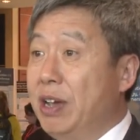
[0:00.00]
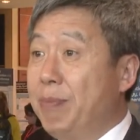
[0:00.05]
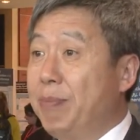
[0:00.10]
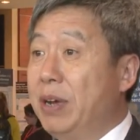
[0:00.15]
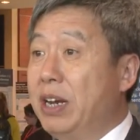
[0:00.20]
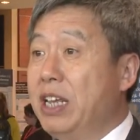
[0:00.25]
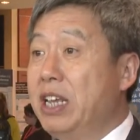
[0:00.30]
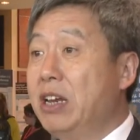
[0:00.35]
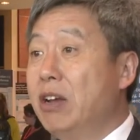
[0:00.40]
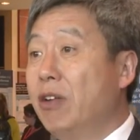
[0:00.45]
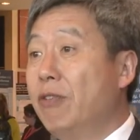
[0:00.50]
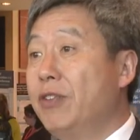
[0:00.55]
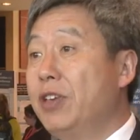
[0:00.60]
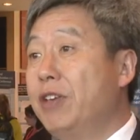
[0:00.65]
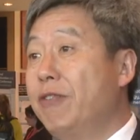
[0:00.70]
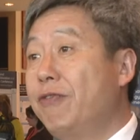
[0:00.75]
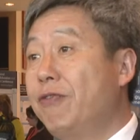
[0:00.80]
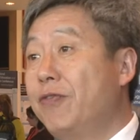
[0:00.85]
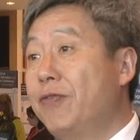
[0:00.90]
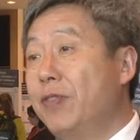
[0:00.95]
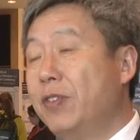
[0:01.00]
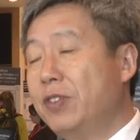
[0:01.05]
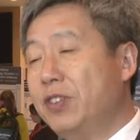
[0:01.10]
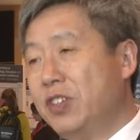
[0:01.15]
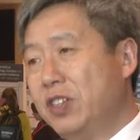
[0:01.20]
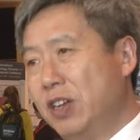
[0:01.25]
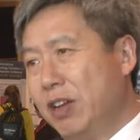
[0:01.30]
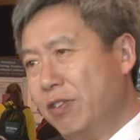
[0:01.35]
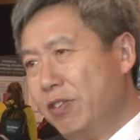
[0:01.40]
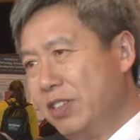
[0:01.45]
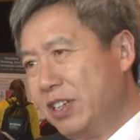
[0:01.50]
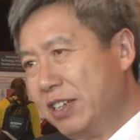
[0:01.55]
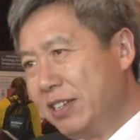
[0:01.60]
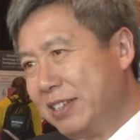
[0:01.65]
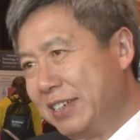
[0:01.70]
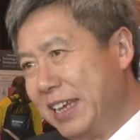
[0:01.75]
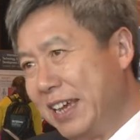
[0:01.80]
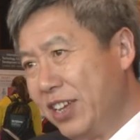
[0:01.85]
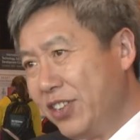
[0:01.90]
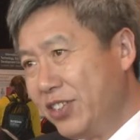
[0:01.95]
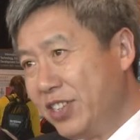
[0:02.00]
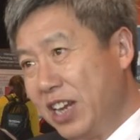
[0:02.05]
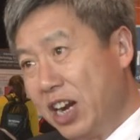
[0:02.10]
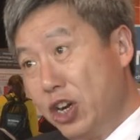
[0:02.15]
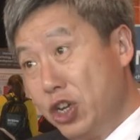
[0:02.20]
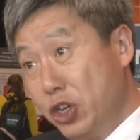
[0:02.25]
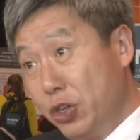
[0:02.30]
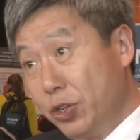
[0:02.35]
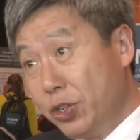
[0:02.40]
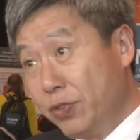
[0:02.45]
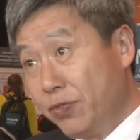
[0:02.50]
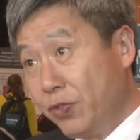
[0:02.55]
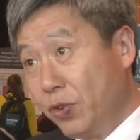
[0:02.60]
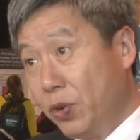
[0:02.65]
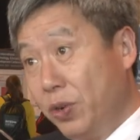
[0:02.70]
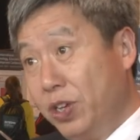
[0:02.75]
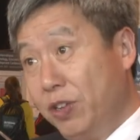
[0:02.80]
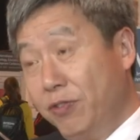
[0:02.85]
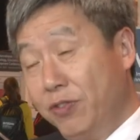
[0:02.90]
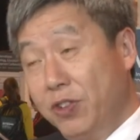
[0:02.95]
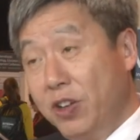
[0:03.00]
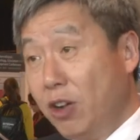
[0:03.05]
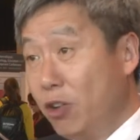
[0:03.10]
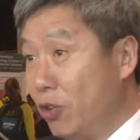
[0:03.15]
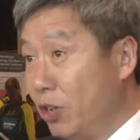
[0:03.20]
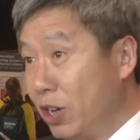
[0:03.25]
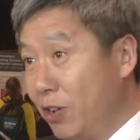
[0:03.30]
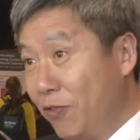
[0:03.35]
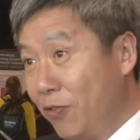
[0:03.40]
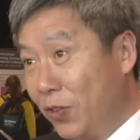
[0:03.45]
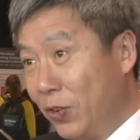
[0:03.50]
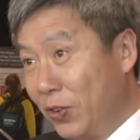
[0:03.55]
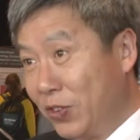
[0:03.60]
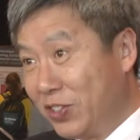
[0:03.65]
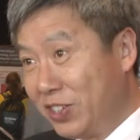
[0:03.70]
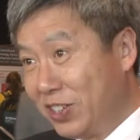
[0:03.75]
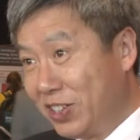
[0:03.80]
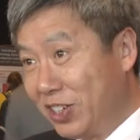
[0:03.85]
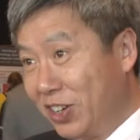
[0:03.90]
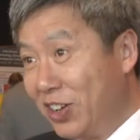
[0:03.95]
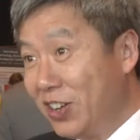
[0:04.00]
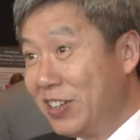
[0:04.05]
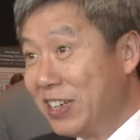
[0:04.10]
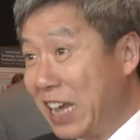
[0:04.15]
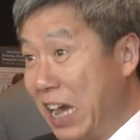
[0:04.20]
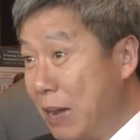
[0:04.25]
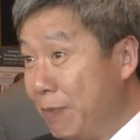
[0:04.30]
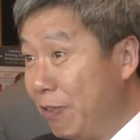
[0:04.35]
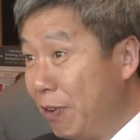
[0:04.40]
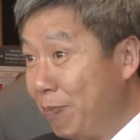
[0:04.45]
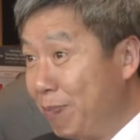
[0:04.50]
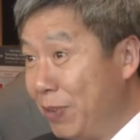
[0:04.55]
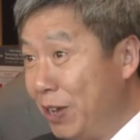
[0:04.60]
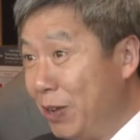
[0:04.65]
But you know, if so, testing are useful if you are looking for certain type of